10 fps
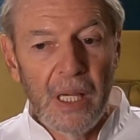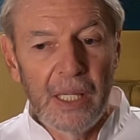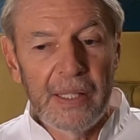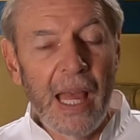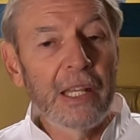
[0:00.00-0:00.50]

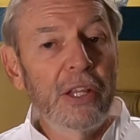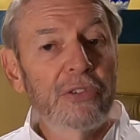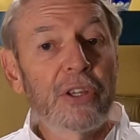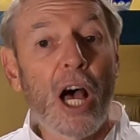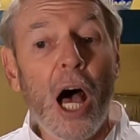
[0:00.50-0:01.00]
uh, that
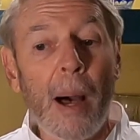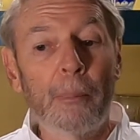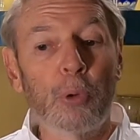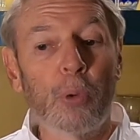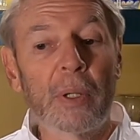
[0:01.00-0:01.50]
is
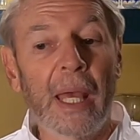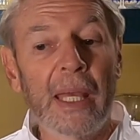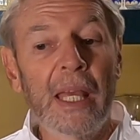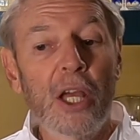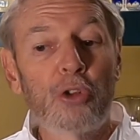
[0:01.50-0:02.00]
kombu,
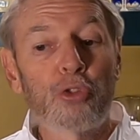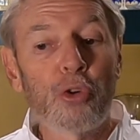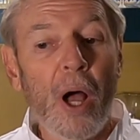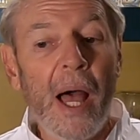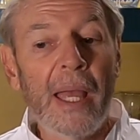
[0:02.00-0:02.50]
okay?
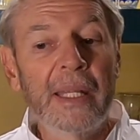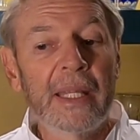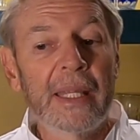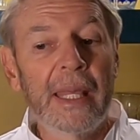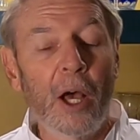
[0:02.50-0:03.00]
Dried
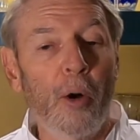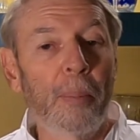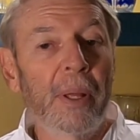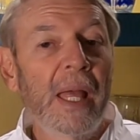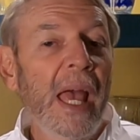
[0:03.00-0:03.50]
kelp.
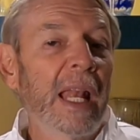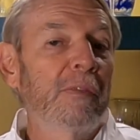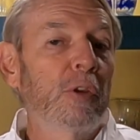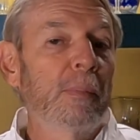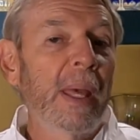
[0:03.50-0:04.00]
And
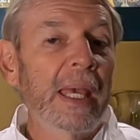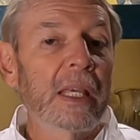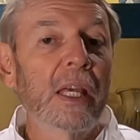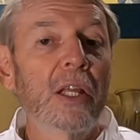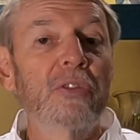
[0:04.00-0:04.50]
if you
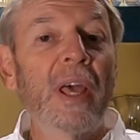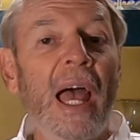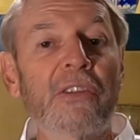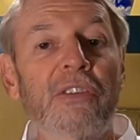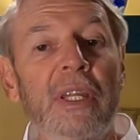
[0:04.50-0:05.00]
make
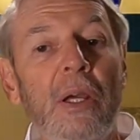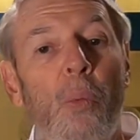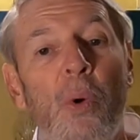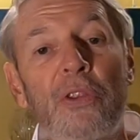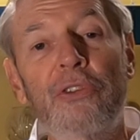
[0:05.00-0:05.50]

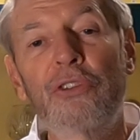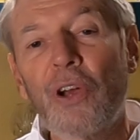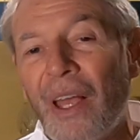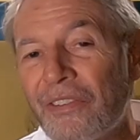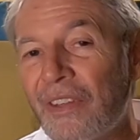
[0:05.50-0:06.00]
dashi with
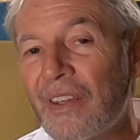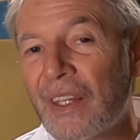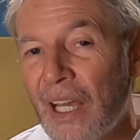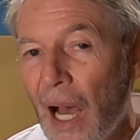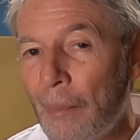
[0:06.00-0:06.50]
just
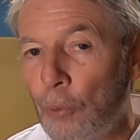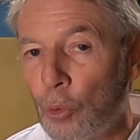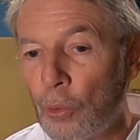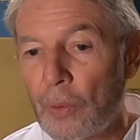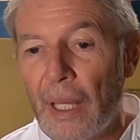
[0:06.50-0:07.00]
the
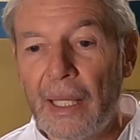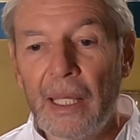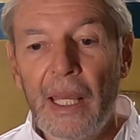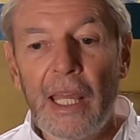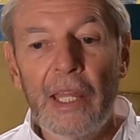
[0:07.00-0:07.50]
kombu,
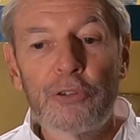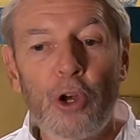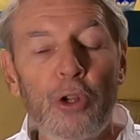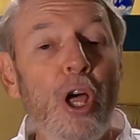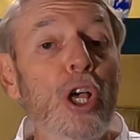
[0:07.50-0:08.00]
okay, it's
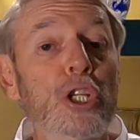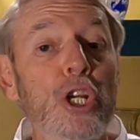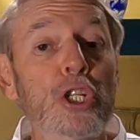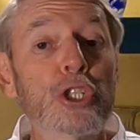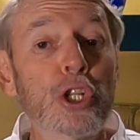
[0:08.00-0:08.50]
called
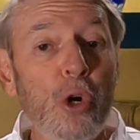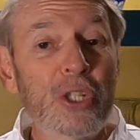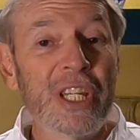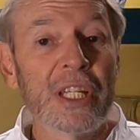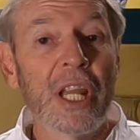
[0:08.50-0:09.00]

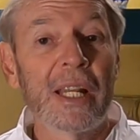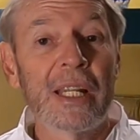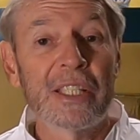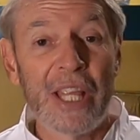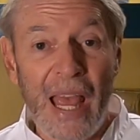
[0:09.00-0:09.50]
shojin
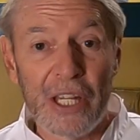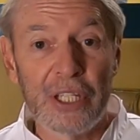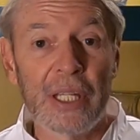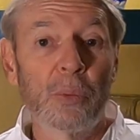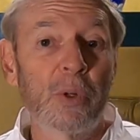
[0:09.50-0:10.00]

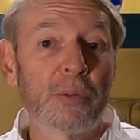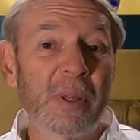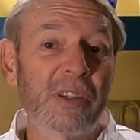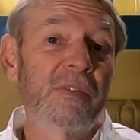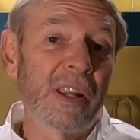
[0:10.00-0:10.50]
dashi, which
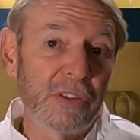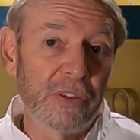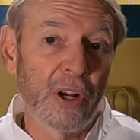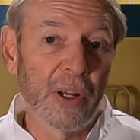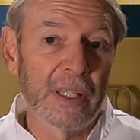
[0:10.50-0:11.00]
means
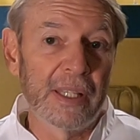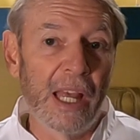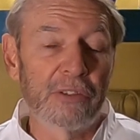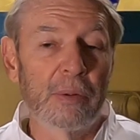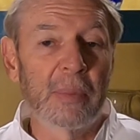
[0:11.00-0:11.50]
vegetarian
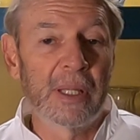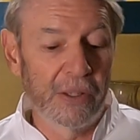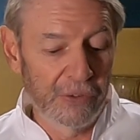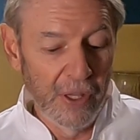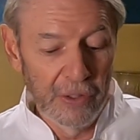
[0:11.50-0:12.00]
dashi,
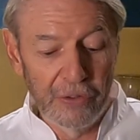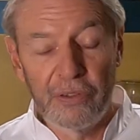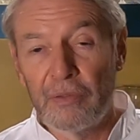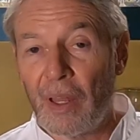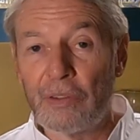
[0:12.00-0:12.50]
because this
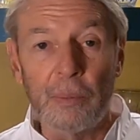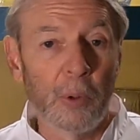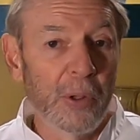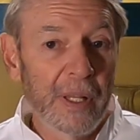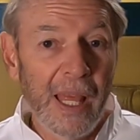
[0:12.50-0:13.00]
is a
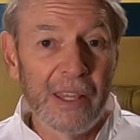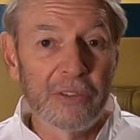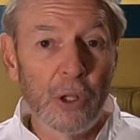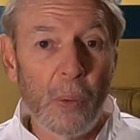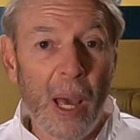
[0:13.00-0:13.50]
vegetable,
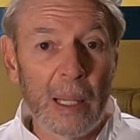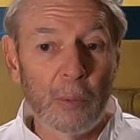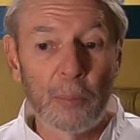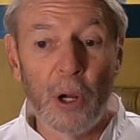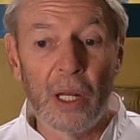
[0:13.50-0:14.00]
has no
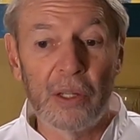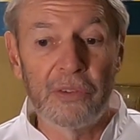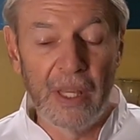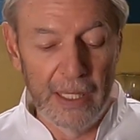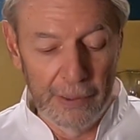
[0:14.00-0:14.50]
animal
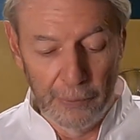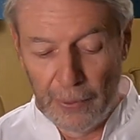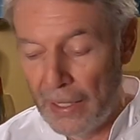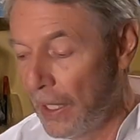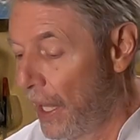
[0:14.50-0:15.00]
products in it,
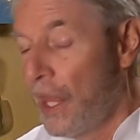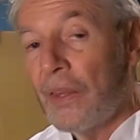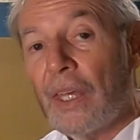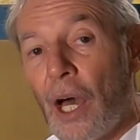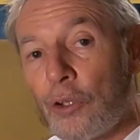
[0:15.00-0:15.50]
okay?
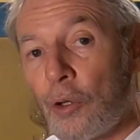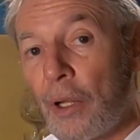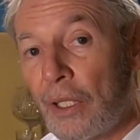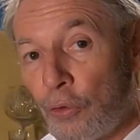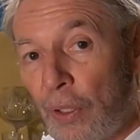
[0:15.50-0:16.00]
The
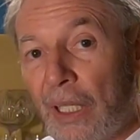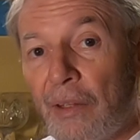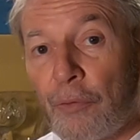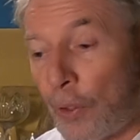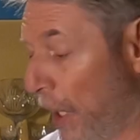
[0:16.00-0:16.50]
other
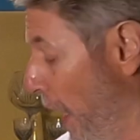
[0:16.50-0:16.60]
ingredient for